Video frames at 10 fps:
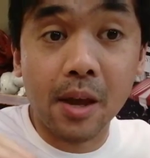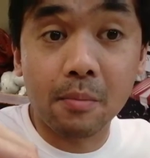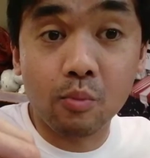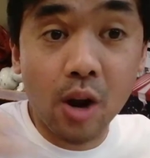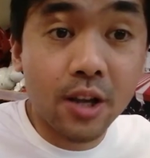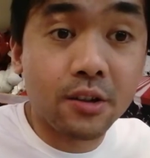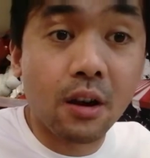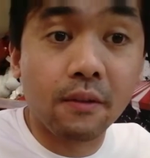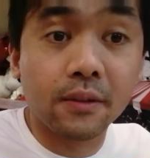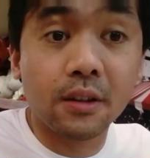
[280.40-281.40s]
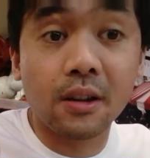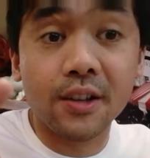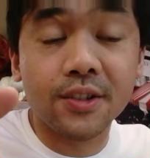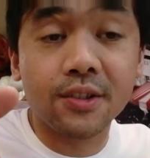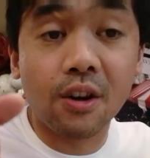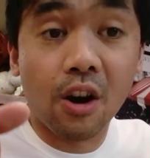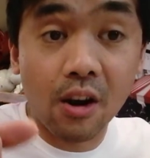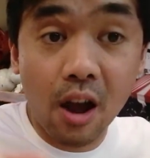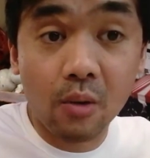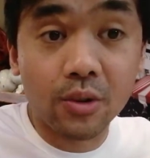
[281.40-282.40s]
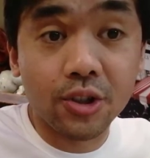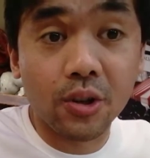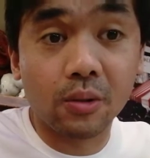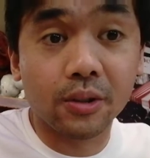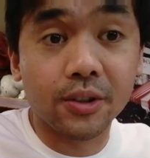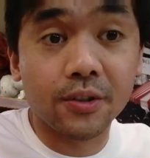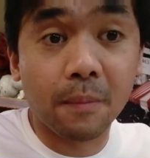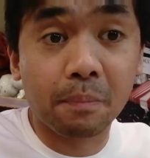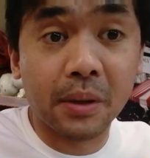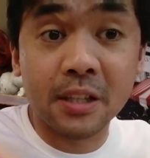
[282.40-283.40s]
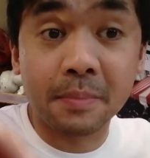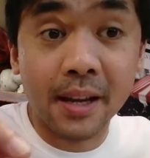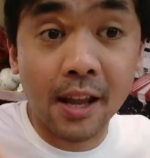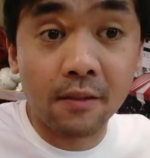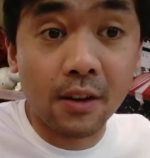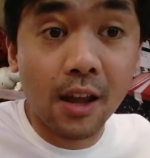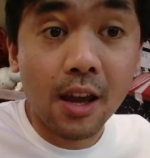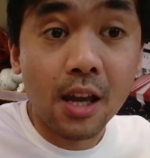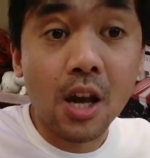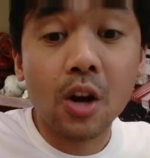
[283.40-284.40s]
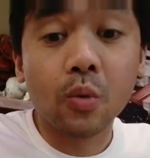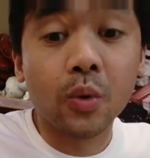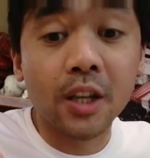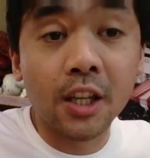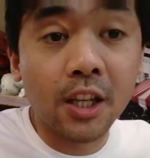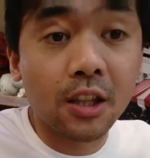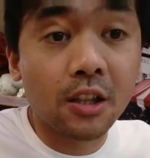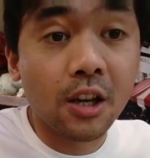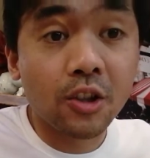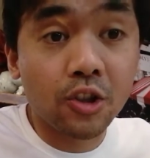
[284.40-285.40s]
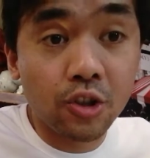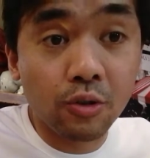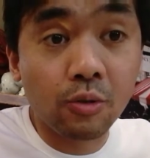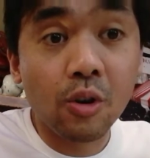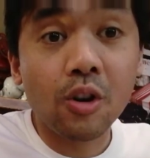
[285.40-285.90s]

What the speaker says: and brush off the dust on our shoulders, because by the end of the day, we need to